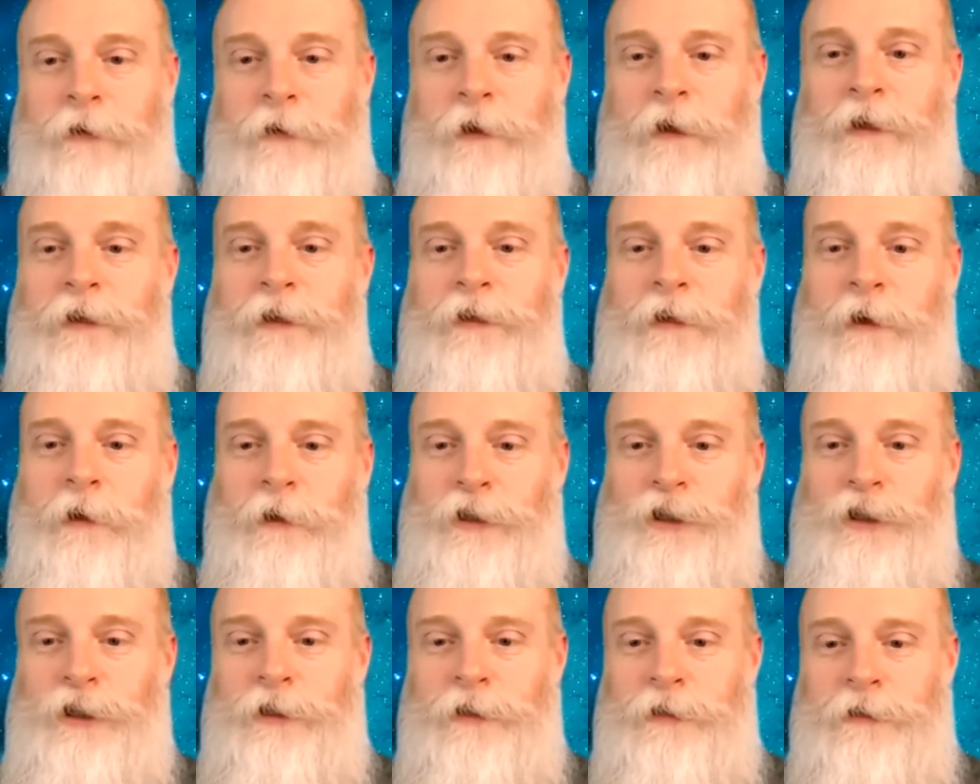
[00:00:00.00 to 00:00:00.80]

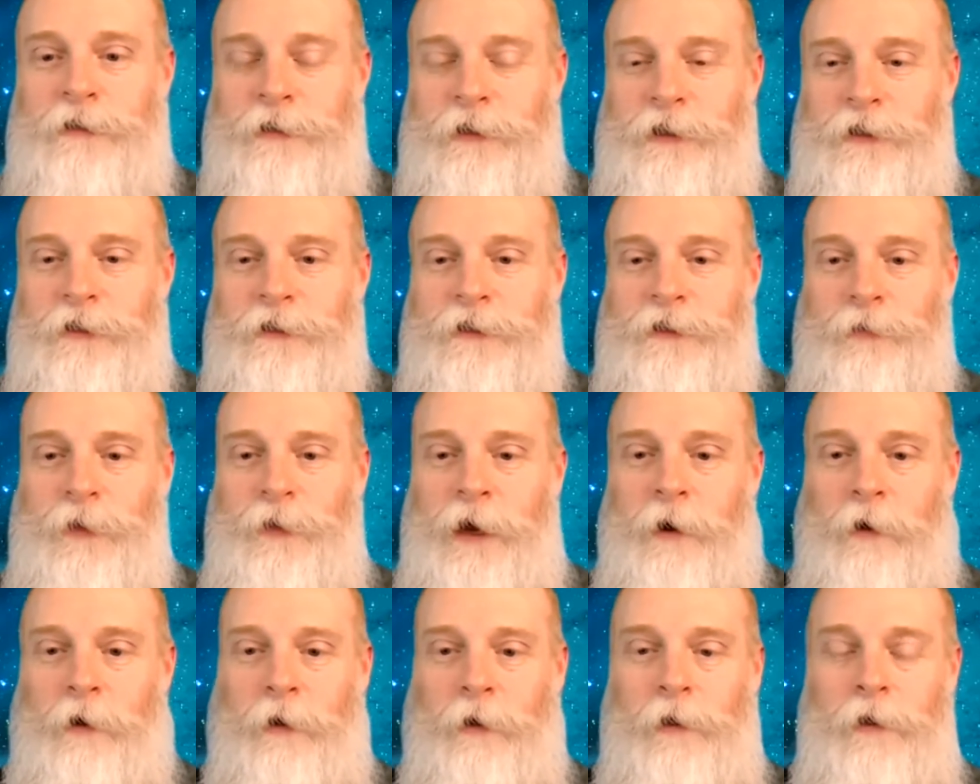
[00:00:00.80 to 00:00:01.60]
intelligent decisions
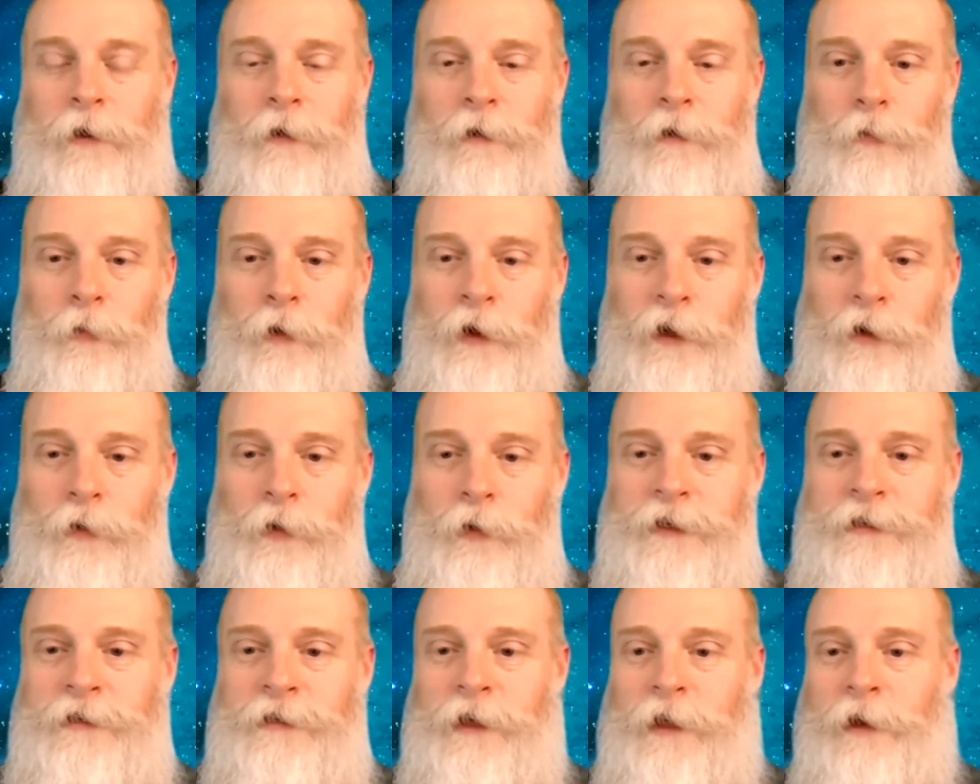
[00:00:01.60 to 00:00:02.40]
about when to
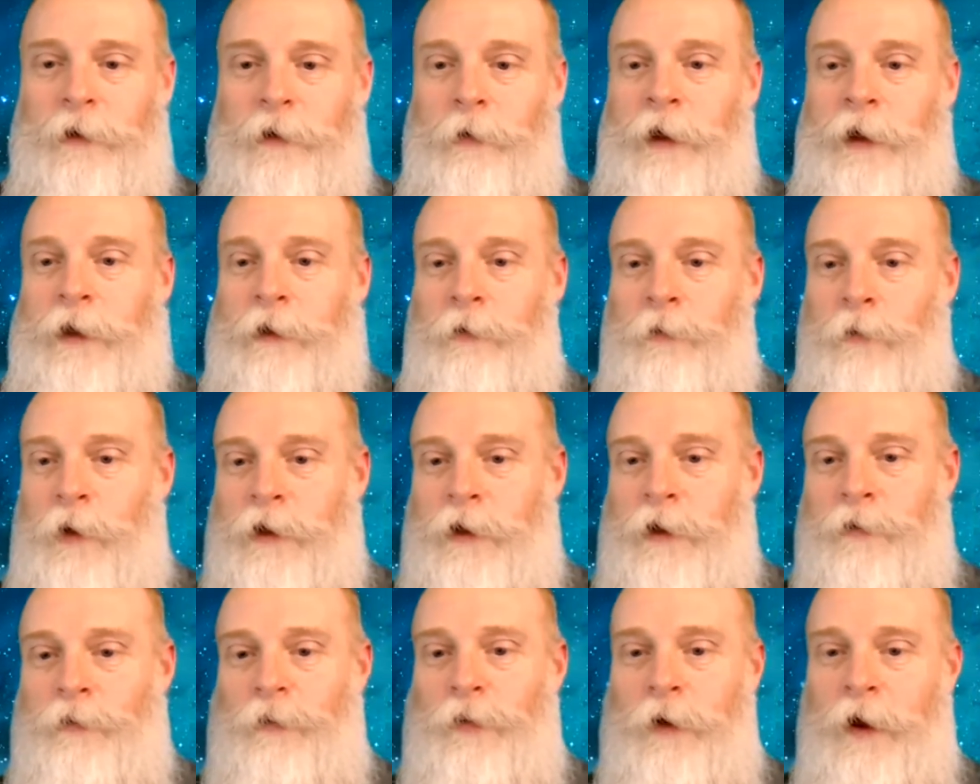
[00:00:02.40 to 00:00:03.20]
accelerate,
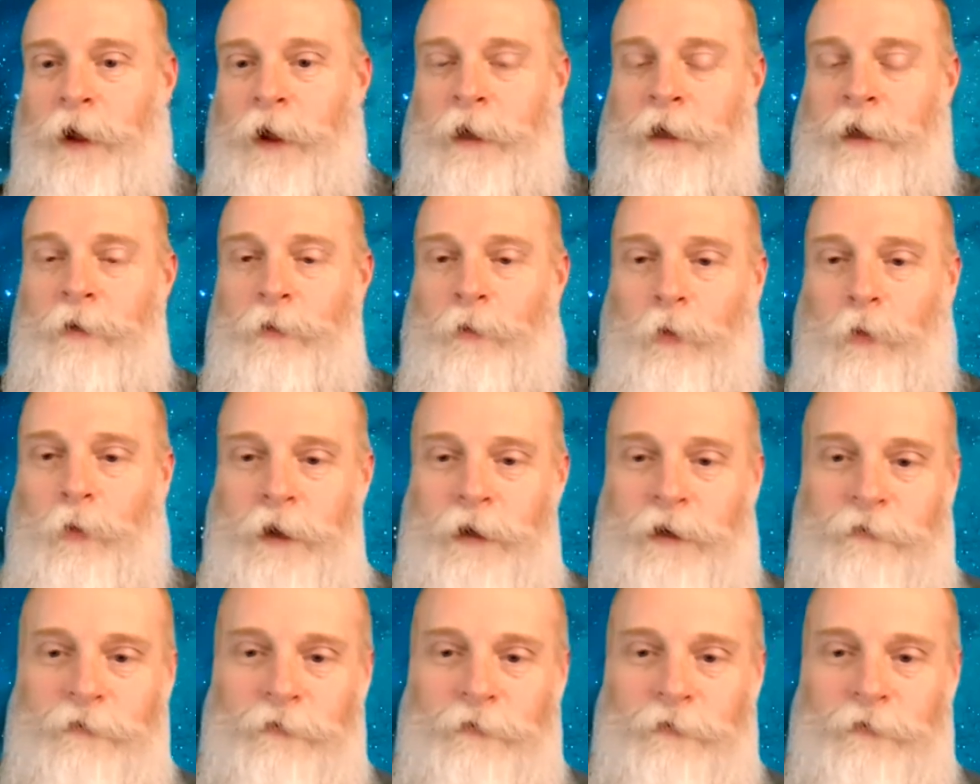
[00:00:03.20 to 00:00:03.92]
when to brake, when to